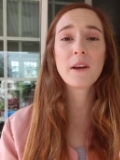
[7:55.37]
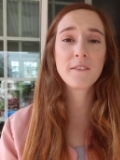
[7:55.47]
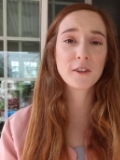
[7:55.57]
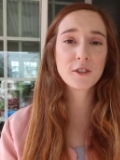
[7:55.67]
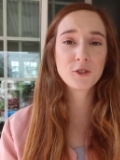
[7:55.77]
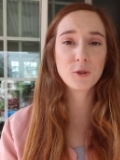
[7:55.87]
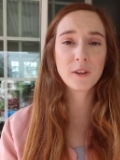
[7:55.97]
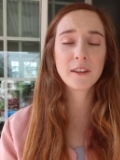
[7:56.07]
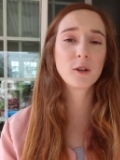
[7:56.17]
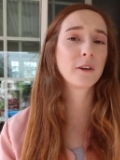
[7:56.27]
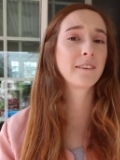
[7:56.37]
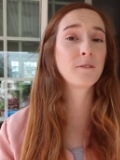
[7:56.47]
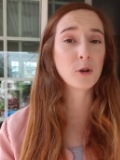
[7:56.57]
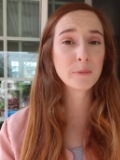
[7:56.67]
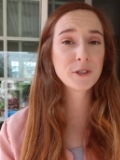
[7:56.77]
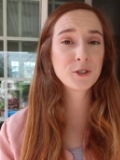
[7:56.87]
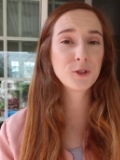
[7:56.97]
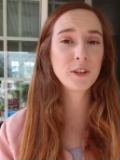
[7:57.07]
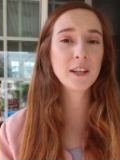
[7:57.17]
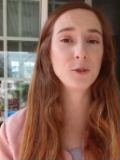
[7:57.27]
if you're a student or a former
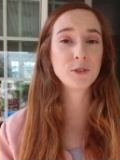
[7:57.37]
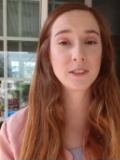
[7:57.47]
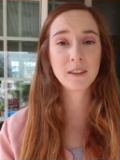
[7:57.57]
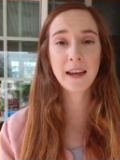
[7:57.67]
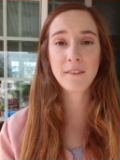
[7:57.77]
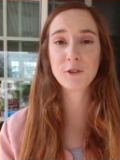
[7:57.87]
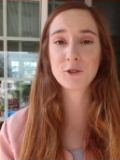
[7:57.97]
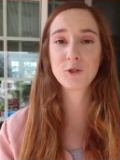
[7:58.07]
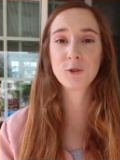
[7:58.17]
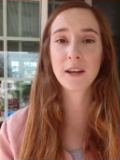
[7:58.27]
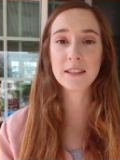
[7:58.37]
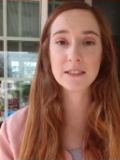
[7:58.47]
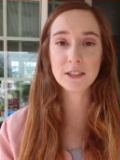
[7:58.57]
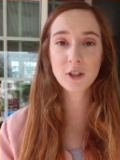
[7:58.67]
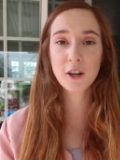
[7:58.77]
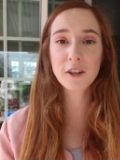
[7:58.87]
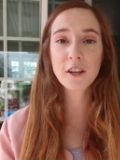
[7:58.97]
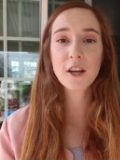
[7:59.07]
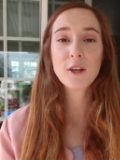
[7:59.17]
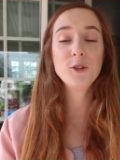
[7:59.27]
student and you still have your student ID card,
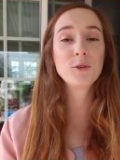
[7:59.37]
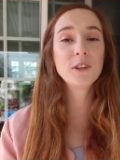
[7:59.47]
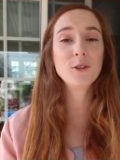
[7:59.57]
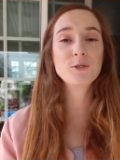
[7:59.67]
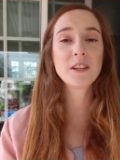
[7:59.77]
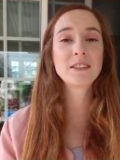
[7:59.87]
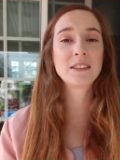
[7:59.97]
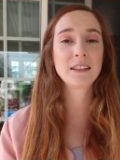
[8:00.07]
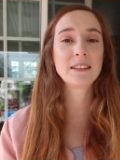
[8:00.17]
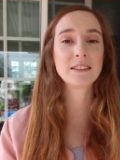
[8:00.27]
you could use this to get